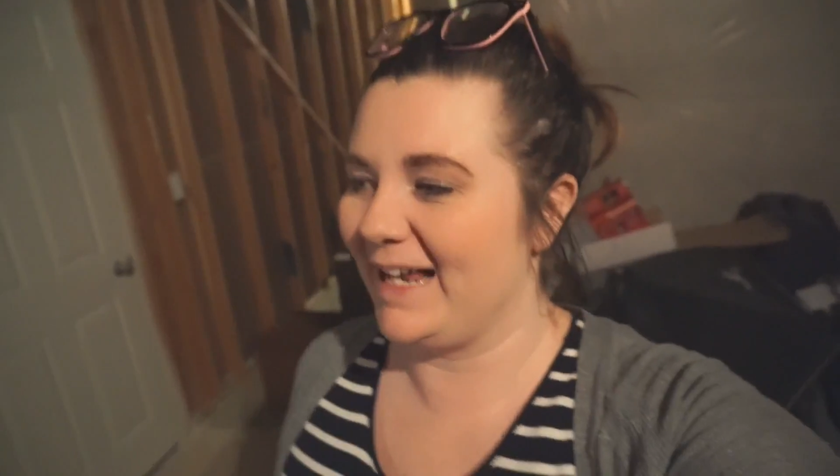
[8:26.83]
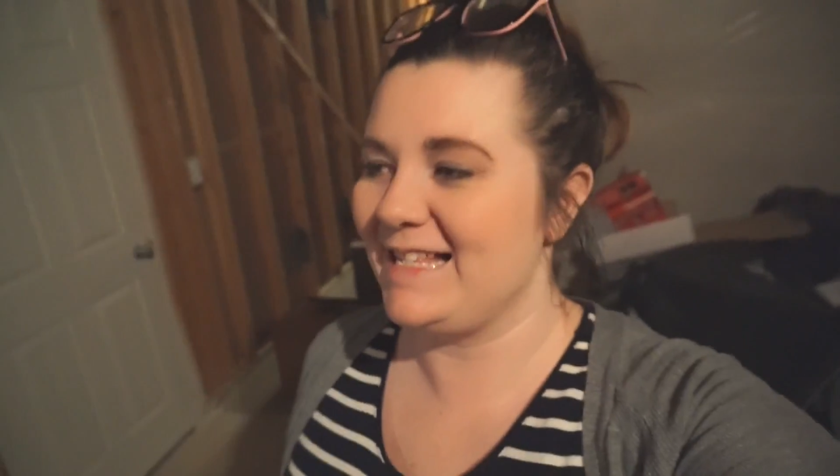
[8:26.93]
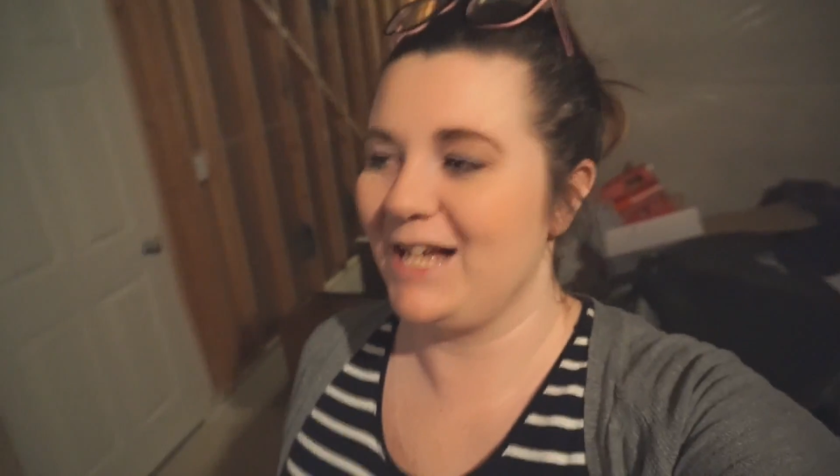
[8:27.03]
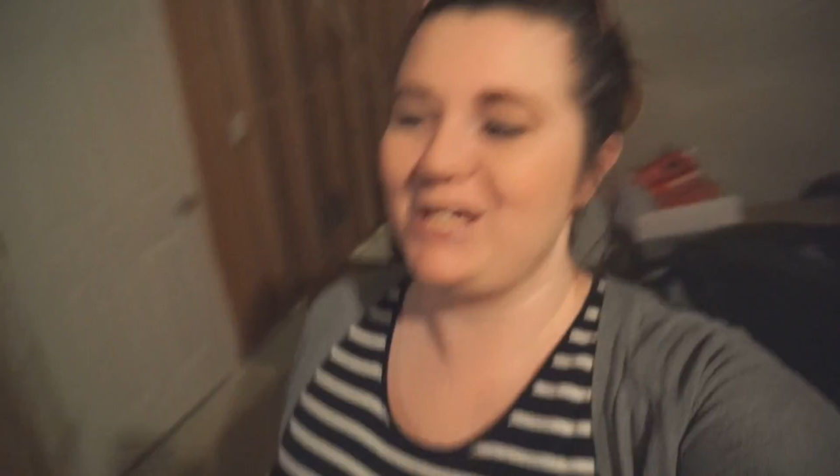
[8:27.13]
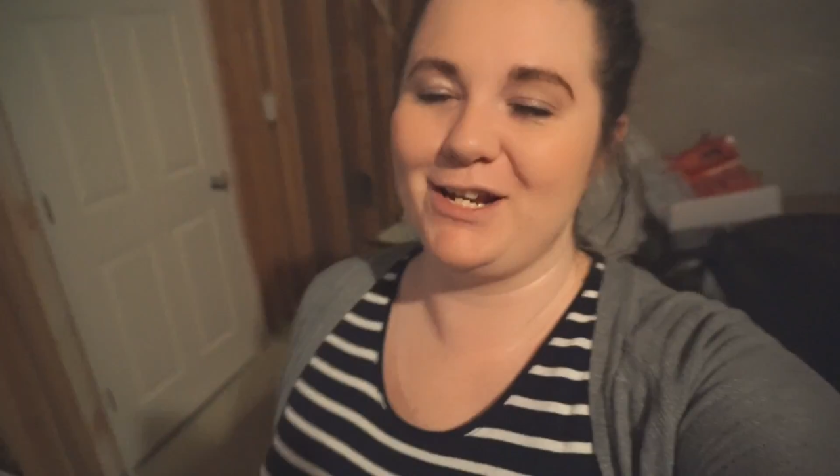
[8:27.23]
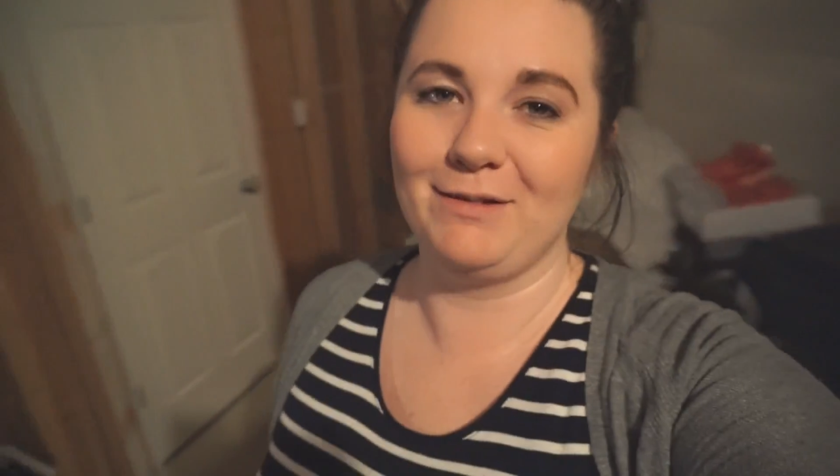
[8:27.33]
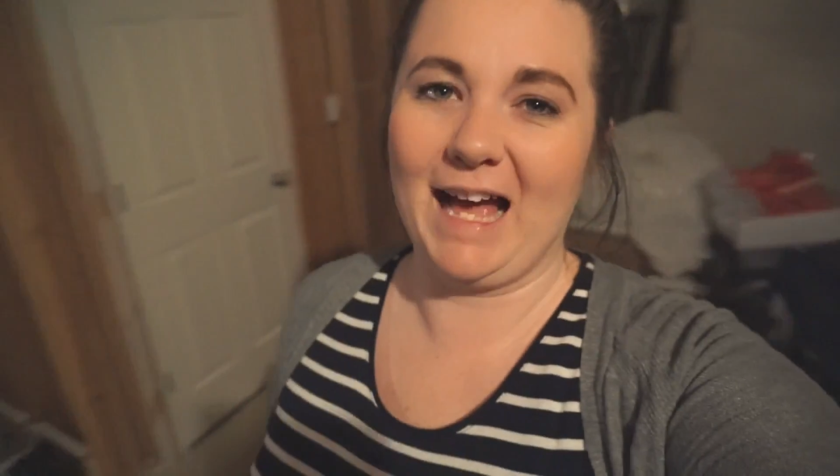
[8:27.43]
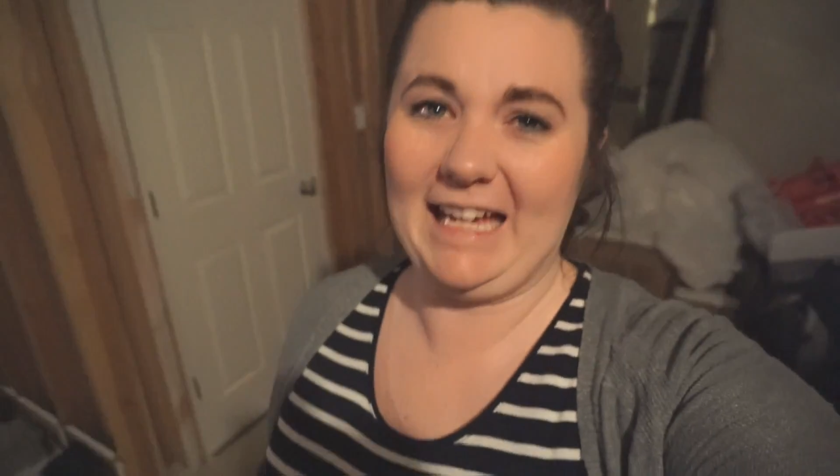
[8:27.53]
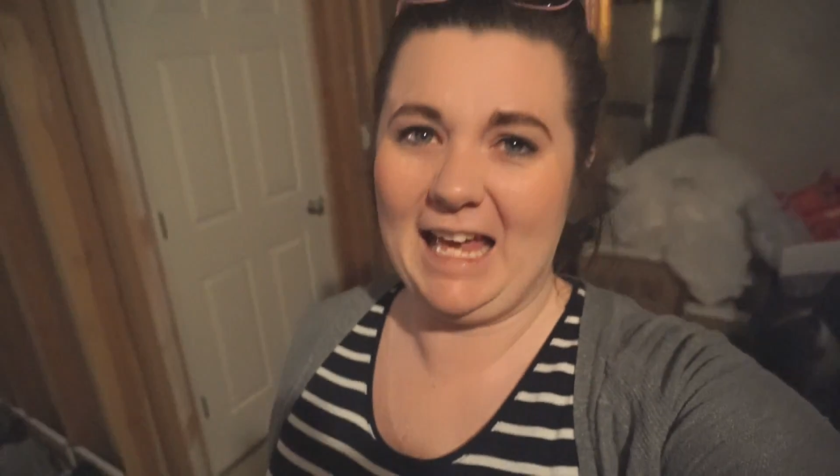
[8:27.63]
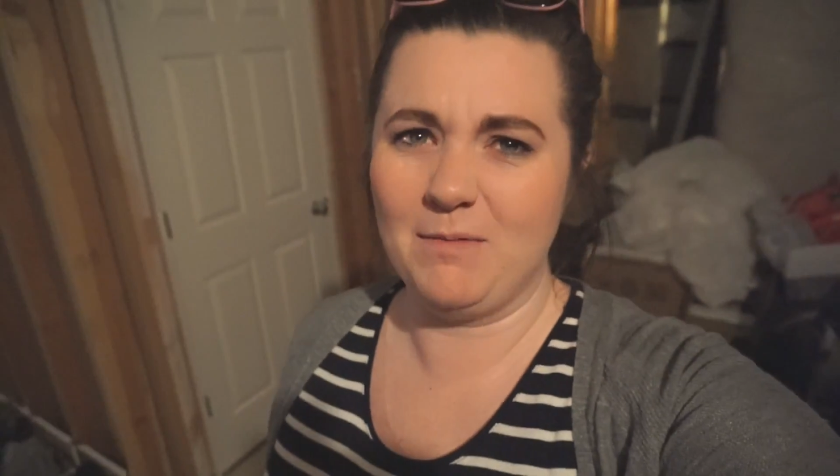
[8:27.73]
I said do you
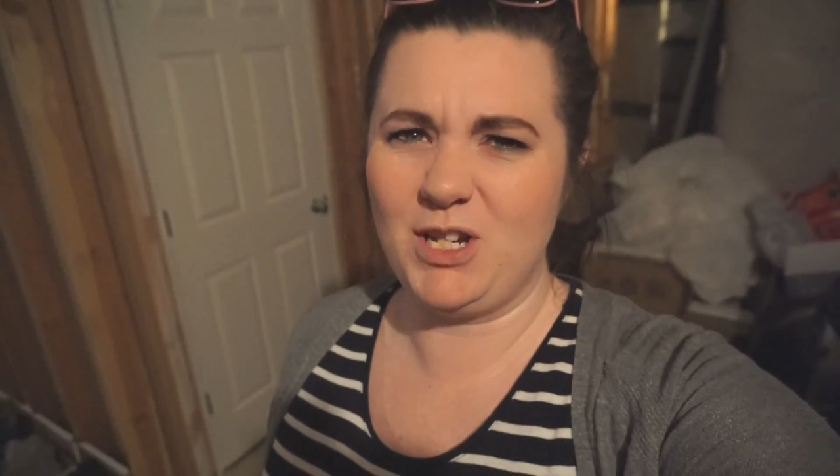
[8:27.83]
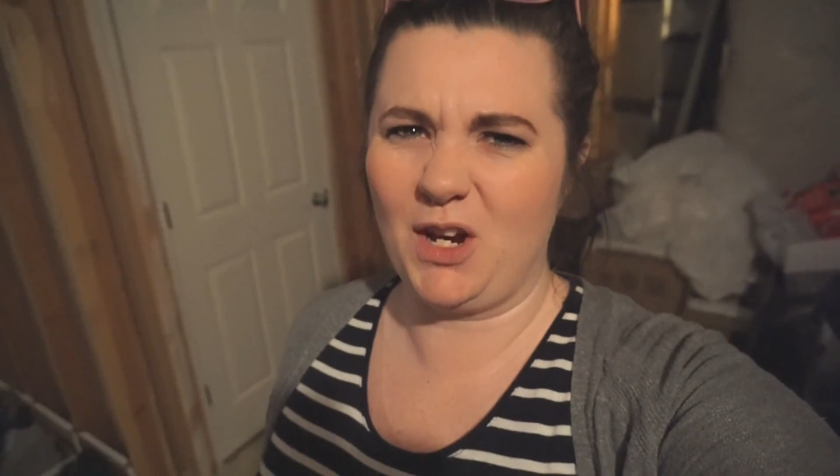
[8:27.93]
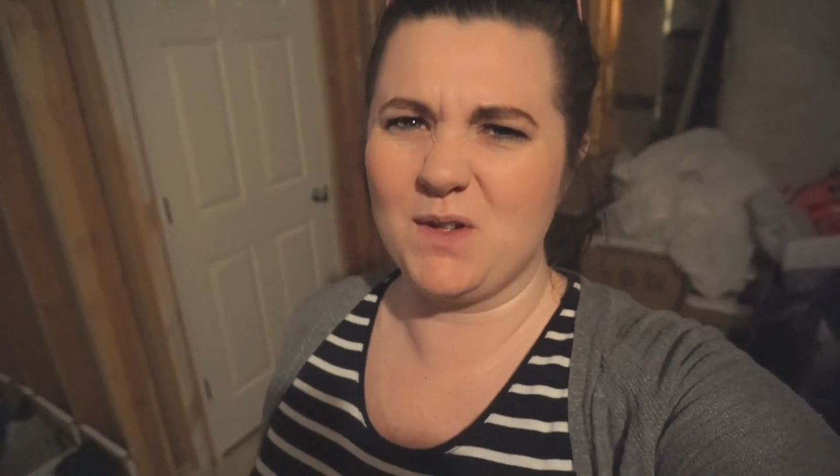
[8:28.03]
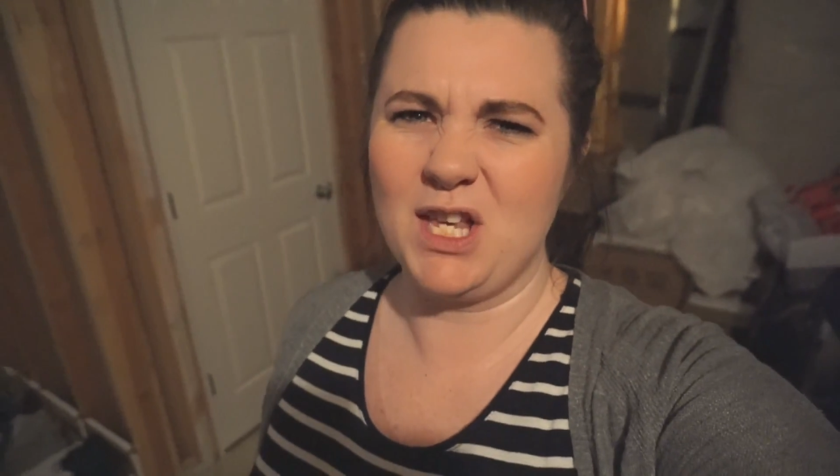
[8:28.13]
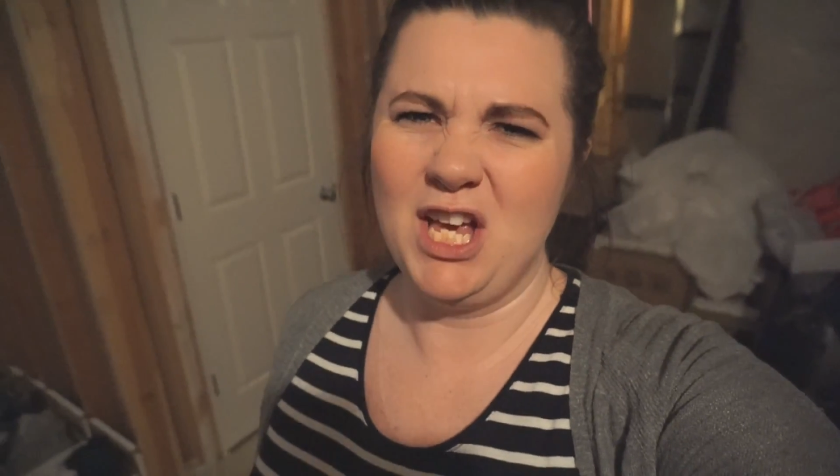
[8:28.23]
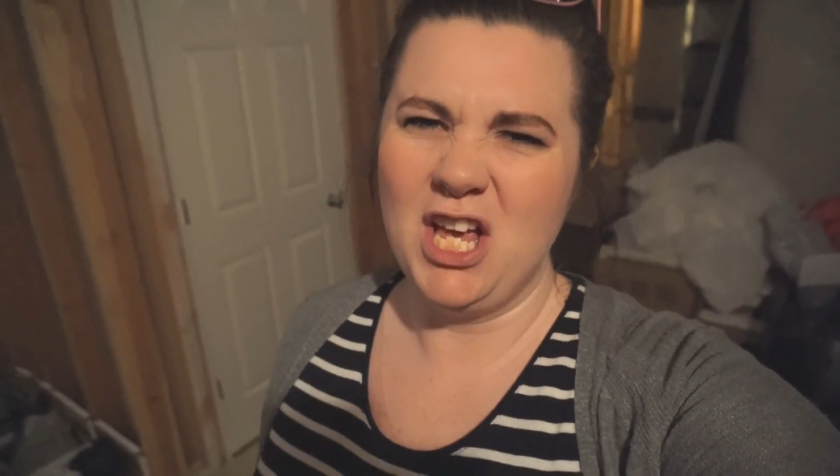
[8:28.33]
like him she goes